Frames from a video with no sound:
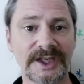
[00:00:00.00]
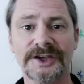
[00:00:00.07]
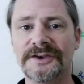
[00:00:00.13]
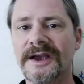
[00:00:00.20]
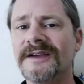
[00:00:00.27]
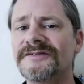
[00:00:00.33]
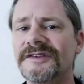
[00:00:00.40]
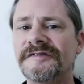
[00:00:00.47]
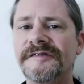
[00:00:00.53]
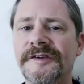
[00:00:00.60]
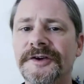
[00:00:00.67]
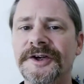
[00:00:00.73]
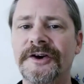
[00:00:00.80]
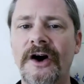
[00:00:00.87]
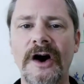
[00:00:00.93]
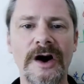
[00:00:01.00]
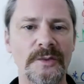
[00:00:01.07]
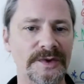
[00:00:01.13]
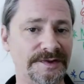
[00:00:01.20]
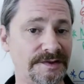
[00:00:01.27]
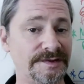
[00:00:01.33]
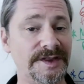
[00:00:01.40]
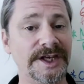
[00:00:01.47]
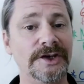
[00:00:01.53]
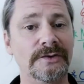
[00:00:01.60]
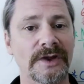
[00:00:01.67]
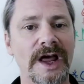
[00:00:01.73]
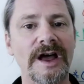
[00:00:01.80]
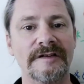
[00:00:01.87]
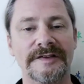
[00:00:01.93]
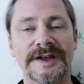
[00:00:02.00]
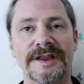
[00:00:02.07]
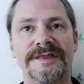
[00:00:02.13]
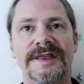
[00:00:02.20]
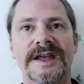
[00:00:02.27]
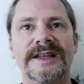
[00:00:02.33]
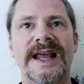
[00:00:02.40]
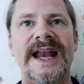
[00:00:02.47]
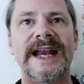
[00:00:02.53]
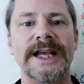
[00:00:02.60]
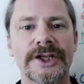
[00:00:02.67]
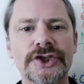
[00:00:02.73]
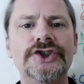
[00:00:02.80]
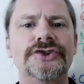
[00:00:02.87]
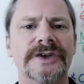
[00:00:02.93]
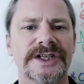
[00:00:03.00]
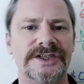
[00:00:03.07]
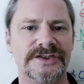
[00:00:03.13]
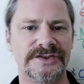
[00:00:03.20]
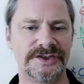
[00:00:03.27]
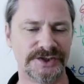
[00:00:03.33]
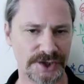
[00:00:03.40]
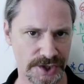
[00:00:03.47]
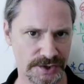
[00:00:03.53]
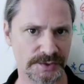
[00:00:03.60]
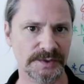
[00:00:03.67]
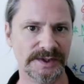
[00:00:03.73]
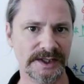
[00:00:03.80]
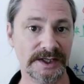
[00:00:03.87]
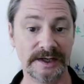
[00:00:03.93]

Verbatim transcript: You have to fill your heart with the thing you love and the thing that interests you.